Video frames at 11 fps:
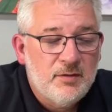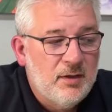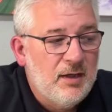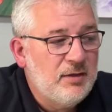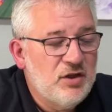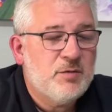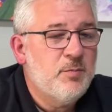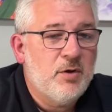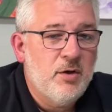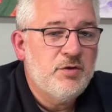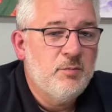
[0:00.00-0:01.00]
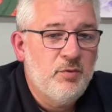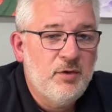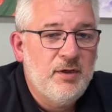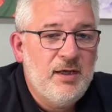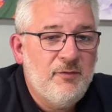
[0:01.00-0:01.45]
Just because you
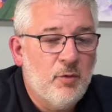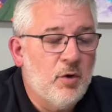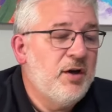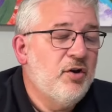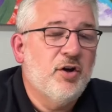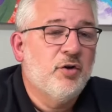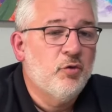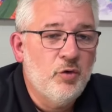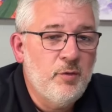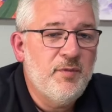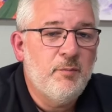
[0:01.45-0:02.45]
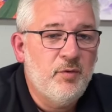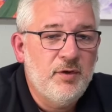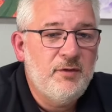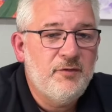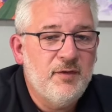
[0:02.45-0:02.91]
believe, or you're in a group that
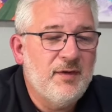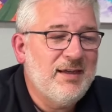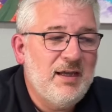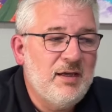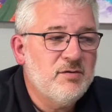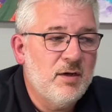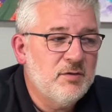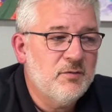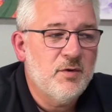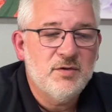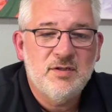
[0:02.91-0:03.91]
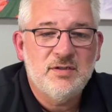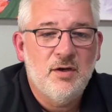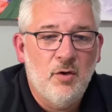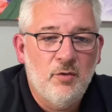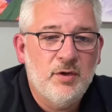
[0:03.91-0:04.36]
believes that the King James Version is the
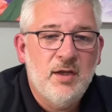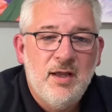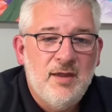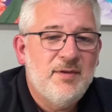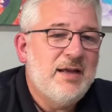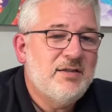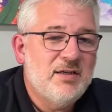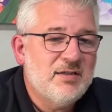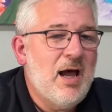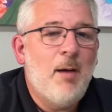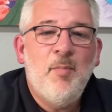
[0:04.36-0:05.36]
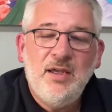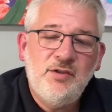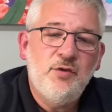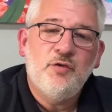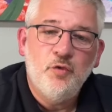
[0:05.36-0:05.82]
only, that does not
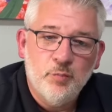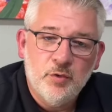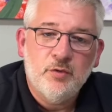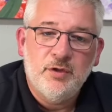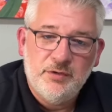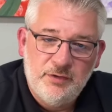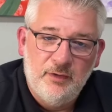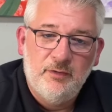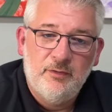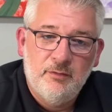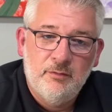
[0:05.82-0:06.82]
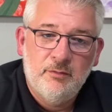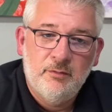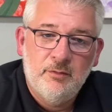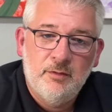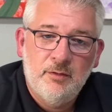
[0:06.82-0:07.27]
make you super Christians.
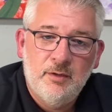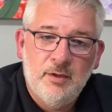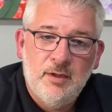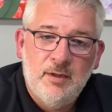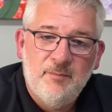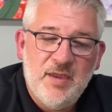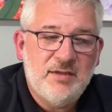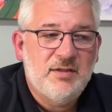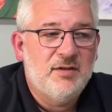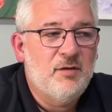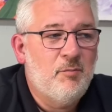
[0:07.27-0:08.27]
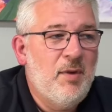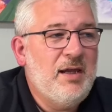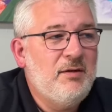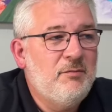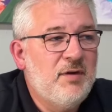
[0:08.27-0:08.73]
That
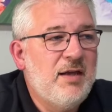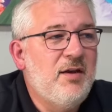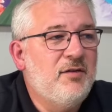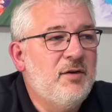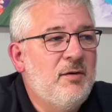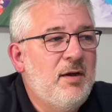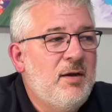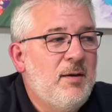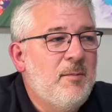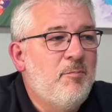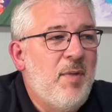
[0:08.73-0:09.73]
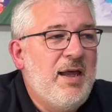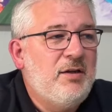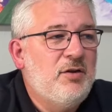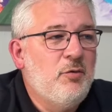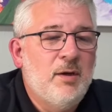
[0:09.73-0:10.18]
doesn't
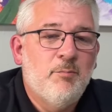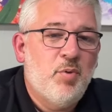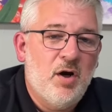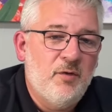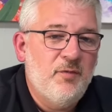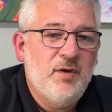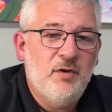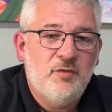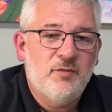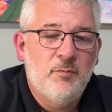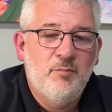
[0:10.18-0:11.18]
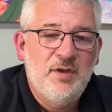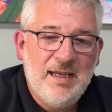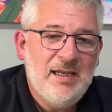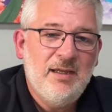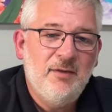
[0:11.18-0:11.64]
make you impervious from
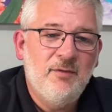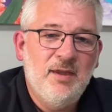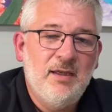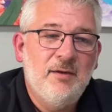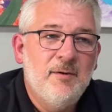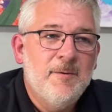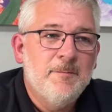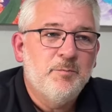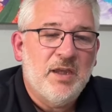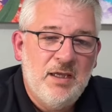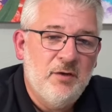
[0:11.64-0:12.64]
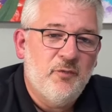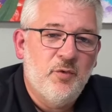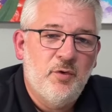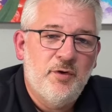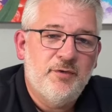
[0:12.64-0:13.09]
needing the
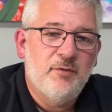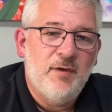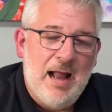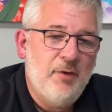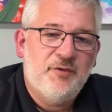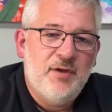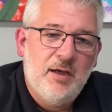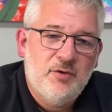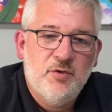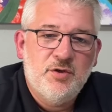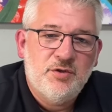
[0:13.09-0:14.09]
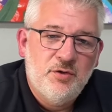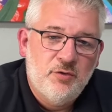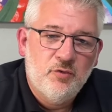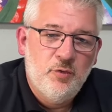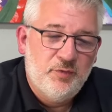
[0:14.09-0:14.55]
influence of outside Christian
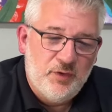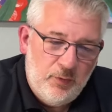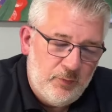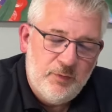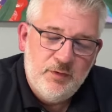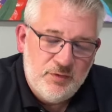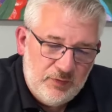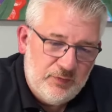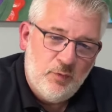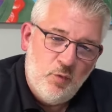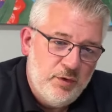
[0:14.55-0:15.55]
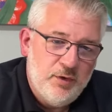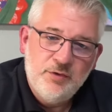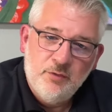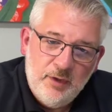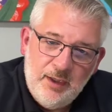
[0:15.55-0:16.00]
groups other than just the one
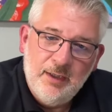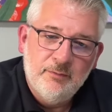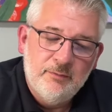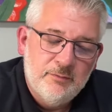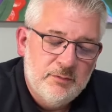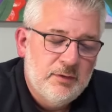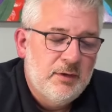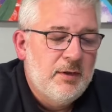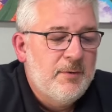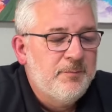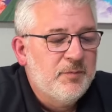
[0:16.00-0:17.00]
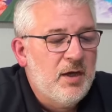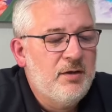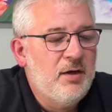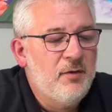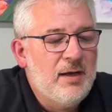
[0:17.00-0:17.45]
that you're in.
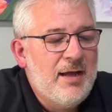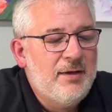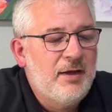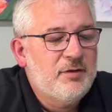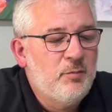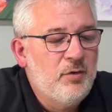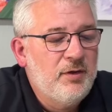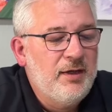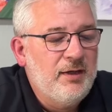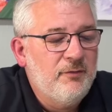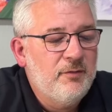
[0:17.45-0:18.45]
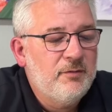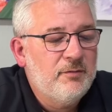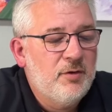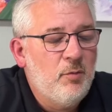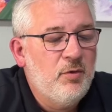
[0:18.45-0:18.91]
Another lie not to believe.
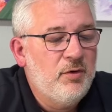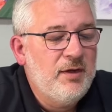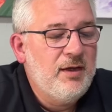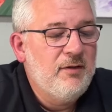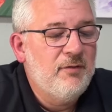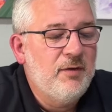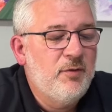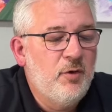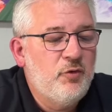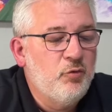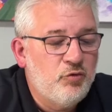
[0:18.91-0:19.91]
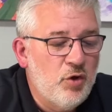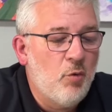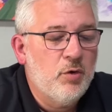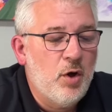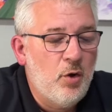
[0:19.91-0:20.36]
Don't believe that those who
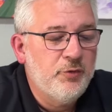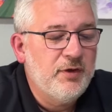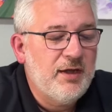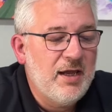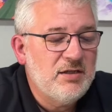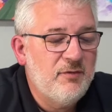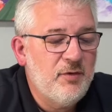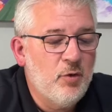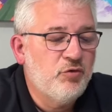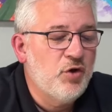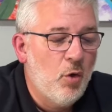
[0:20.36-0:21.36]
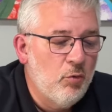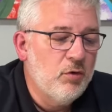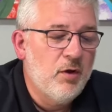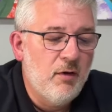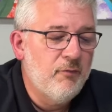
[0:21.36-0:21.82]
don't hold to KJVO don't
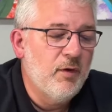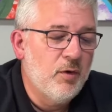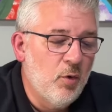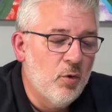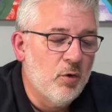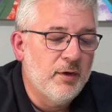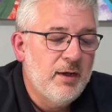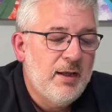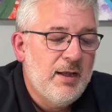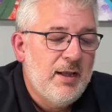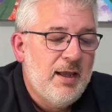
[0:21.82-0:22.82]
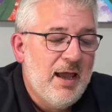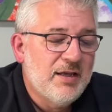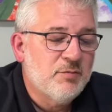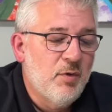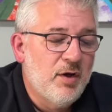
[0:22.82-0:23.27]
love the Lord
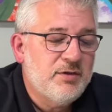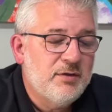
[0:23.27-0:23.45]
as much